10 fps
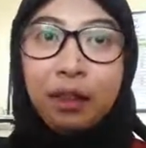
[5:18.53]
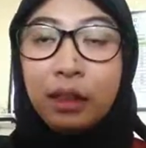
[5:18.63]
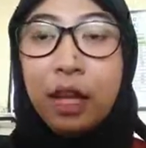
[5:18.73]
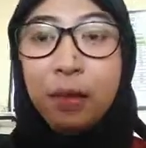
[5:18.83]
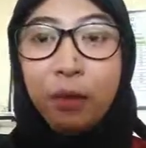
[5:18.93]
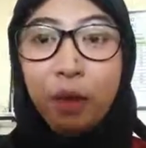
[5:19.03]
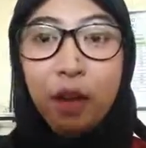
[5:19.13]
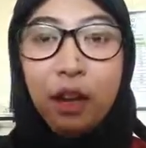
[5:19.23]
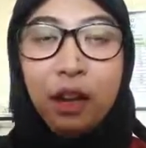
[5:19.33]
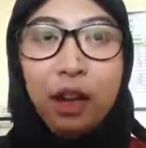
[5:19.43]

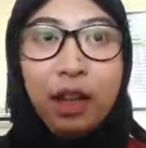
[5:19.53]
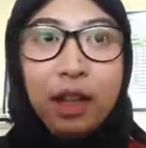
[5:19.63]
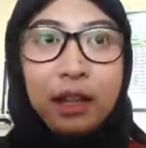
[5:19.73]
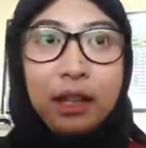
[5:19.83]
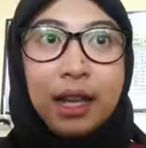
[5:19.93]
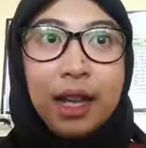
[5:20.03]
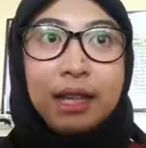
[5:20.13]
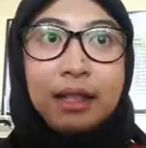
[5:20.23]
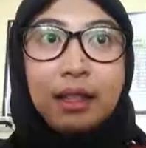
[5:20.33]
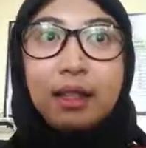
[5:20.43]
Therefore, they
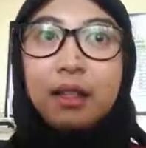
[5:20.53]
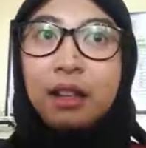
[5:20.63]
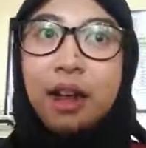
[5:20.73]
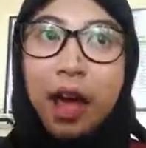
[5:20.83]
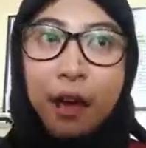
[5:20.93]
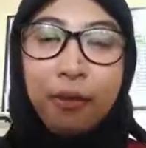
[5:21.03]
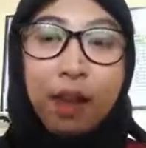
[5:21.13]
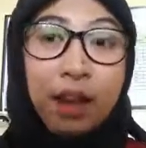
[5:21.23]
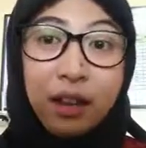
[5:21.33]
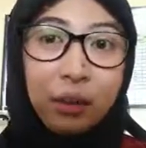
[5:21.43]
still didn't have
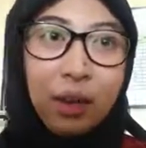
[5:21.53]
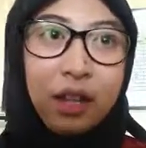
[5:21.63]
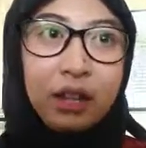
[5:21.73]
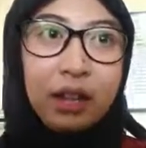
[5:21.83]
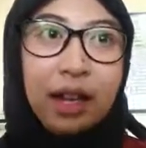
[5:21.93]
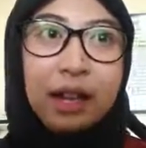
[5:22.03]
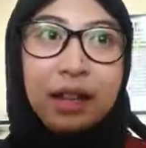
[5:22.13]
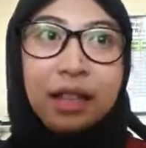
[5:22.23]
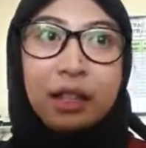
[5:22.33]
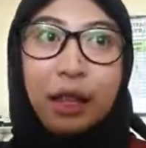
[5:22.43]
any written
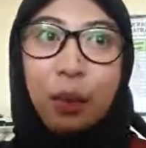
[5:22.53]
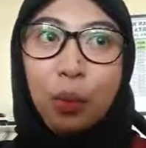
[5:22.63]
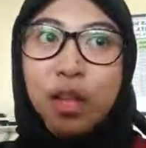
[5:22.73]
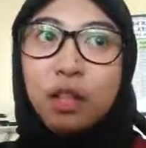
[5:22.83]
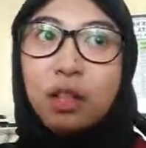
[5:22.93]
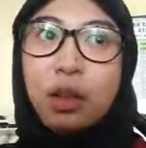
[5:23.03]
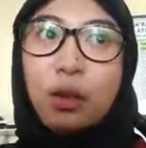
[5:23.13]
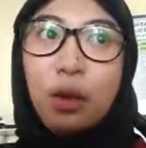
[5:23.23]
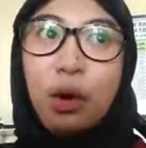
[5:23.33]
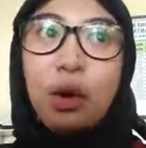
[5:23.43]
English language
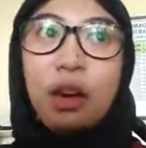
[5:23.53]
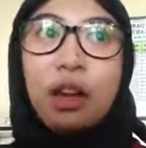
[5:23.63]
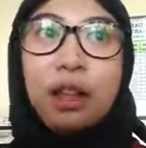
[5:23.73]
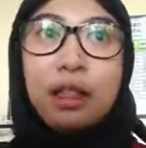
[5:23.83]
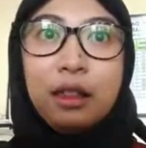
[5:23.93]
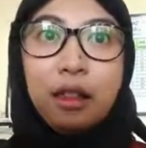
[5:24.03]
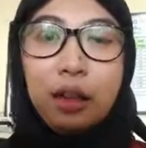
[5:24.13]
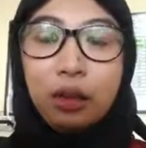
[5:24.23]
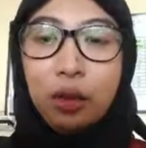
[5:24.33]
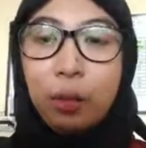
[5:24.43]
nor
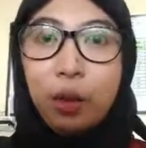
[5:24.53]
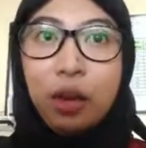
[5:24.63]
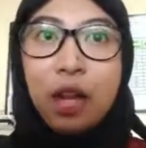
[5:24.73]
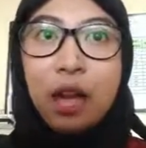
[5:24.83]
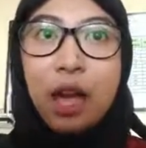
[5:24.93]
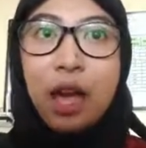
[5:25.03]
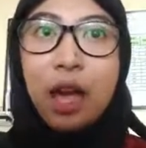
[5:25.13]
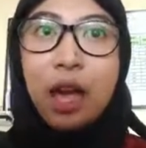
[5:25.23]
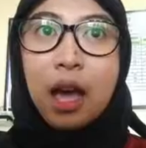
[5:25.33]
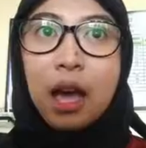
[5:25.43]
literature product
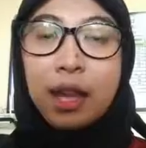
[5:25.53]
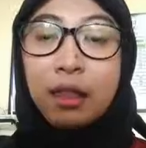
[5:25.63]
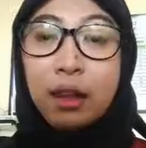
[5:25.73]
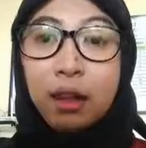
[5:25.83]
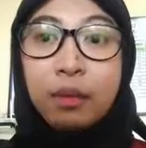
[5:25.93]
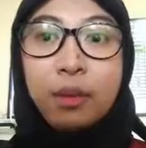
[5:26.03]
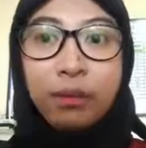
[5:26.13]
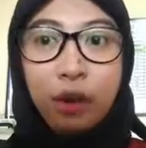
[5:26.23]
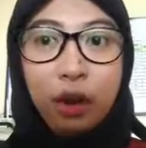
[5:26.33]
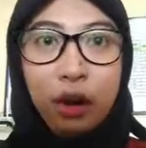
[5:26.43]
at all
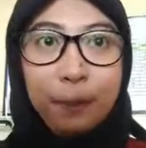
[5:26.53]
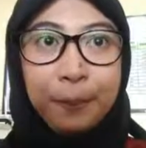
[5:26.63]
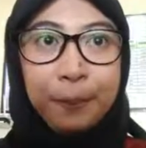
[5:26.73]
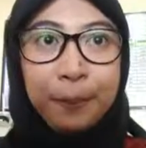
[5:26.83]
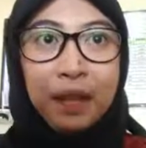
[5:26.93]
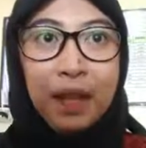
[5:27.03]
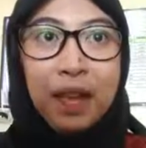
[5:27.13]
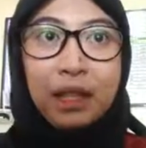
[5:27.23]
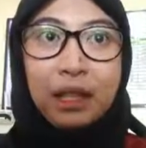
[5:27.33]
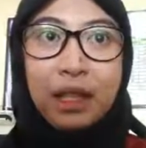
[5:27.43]
before.
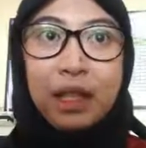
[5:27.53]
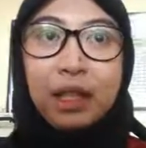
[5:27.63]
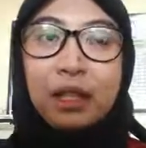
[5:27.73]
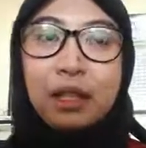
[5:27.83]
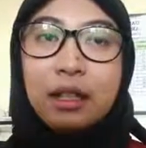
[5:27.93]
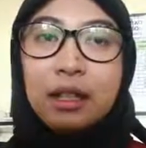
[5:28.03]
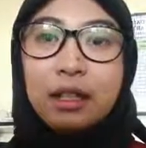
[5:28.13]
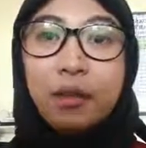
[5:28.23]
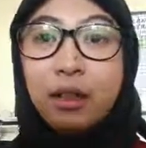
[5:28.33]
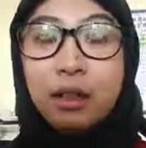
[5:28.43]
In the
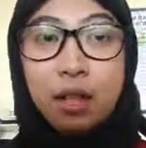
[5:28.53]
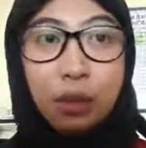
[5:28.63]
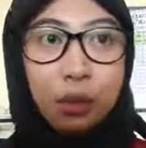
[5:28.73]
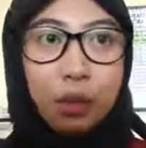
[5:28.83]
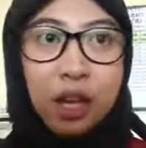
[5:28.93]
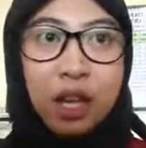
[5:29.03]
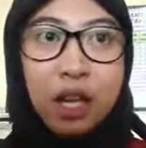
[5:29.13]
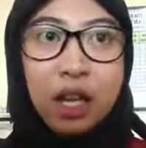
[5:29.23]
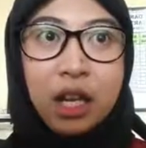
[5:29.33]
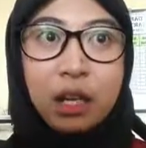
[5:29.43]
7th
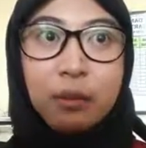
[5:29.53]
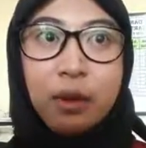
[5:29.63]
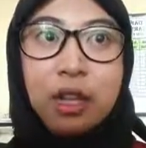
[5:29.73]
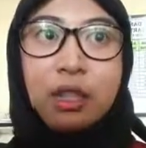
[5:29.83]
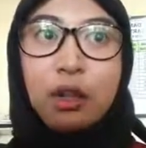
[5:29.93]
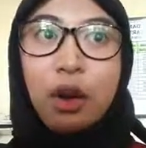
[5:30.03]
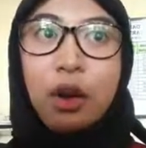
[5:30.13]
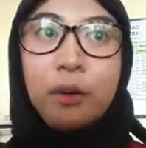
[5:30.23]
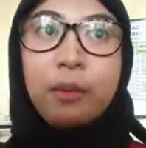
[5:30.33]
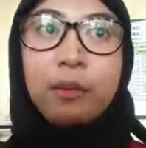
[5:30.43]
century, a branch
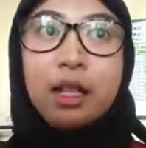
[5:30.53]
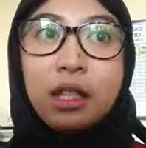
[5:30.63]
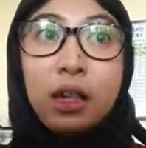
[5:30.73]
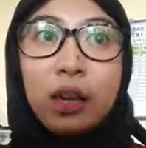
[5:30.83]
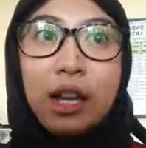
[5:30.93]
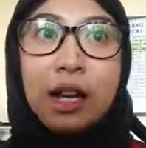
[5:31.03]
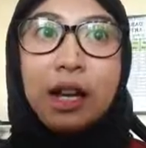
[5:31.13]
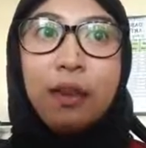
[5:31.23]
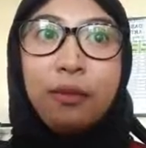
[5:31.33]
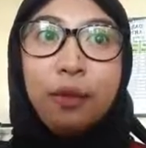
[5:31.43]
of
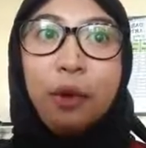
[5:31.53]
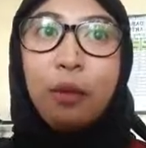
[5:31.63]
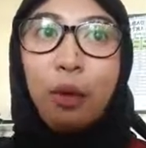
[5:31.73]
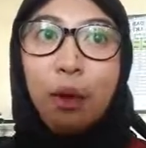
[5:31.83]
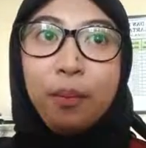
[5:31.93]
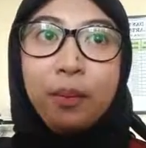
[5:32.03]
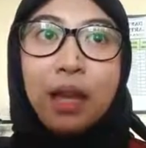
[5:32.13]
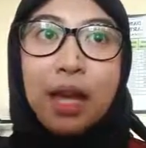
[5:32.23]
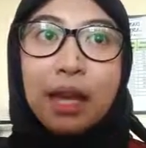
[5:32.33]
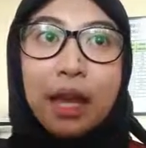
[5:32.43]
missionary from Rome
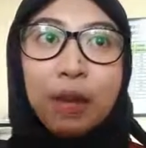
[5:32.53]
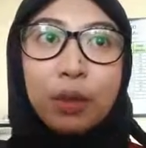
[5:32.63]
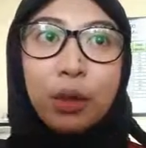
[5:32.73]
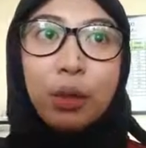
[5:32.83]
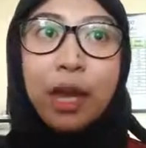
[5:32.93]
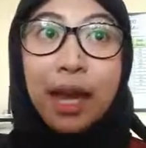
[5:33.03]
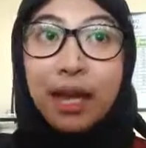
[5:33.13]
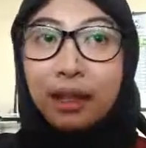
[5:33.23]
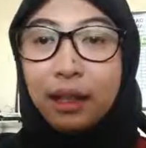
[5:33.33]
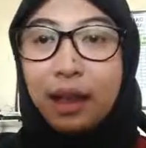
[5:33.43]
came to
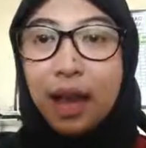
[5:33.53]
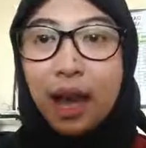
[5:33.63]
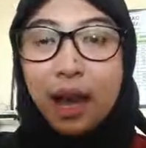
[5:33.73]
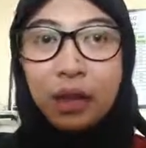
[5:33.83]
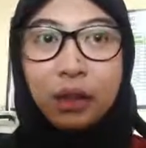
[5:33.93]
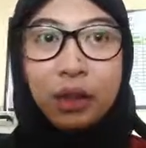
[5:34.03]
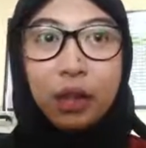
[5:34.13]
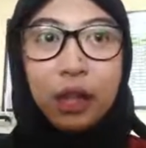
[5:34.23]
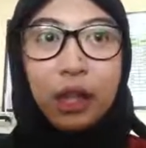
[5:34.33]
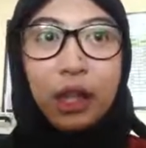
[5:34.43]
Kent and got